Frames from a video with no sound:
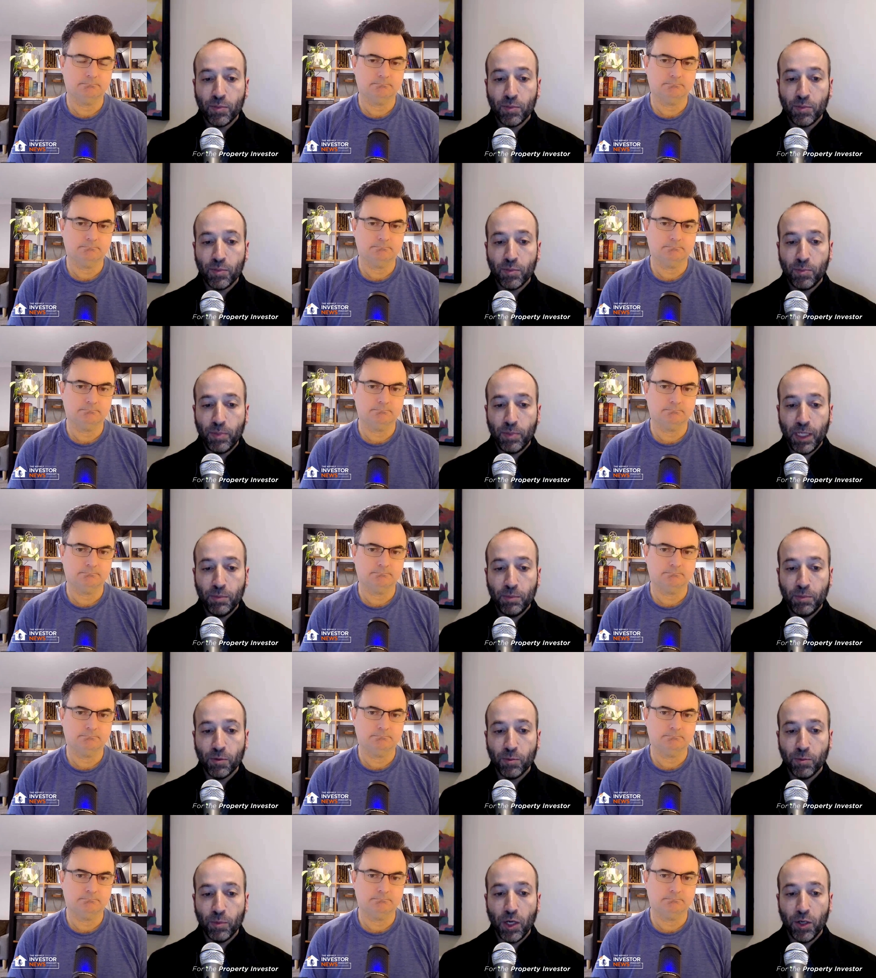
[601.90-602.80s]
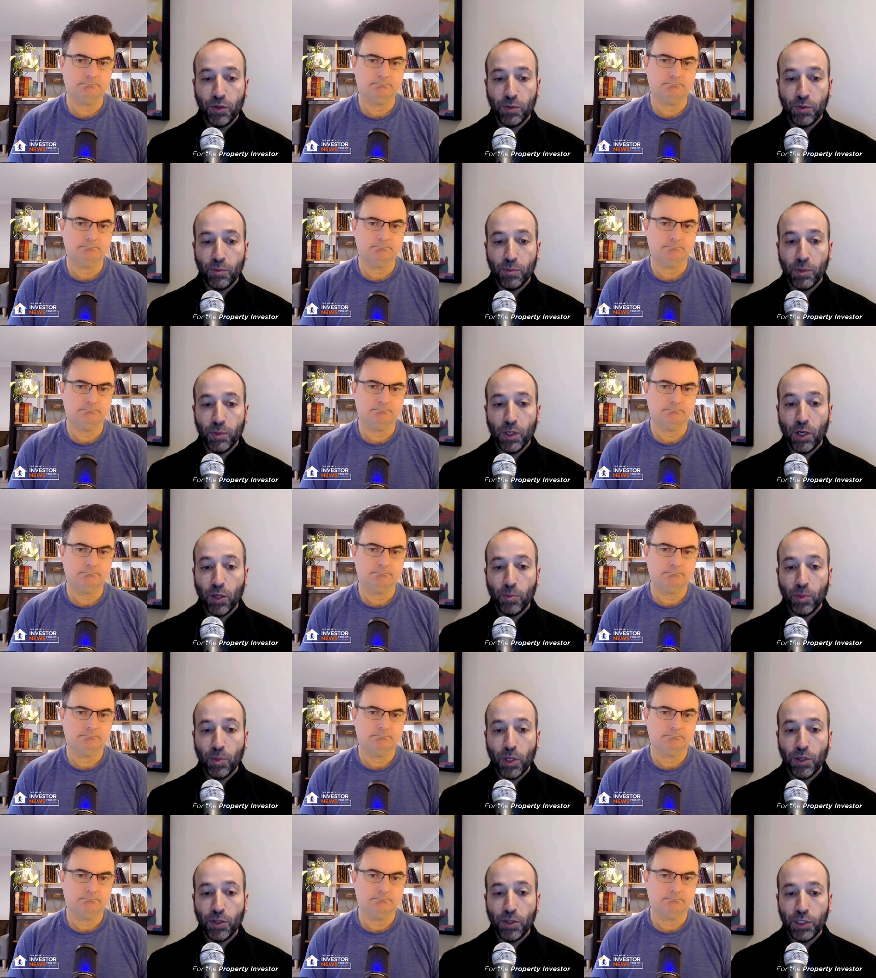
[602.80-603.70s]
Speaker 1: of people from home,
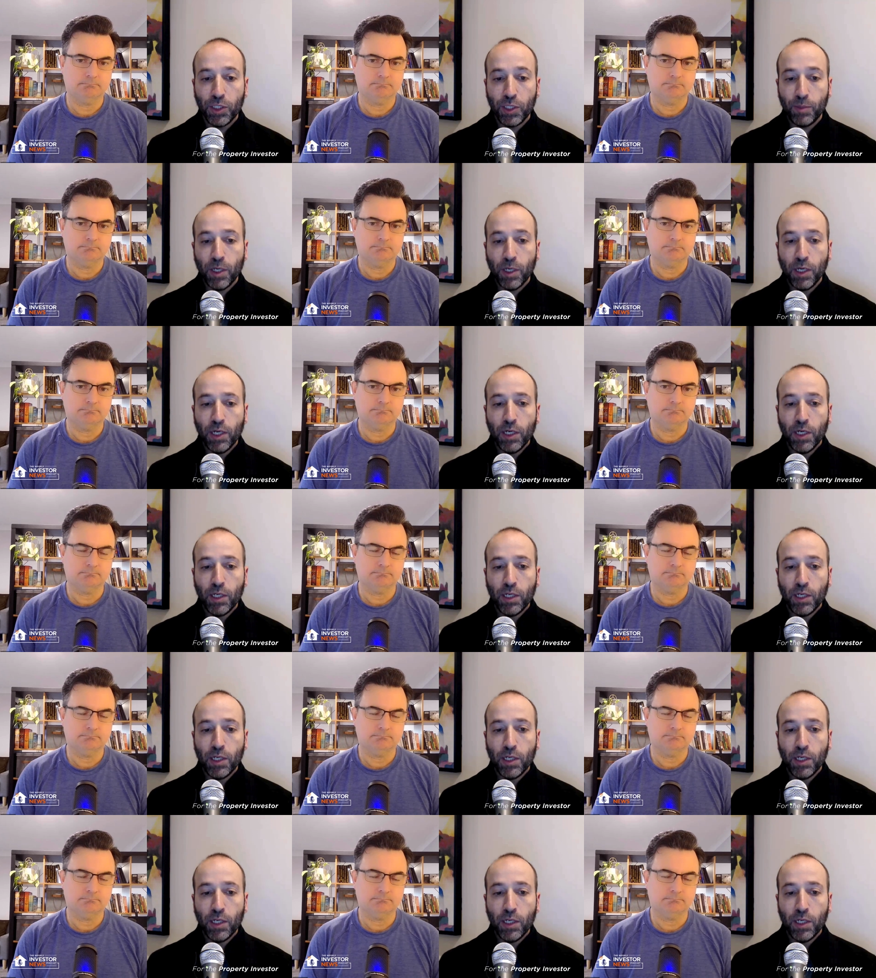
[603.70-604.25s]
home ownership.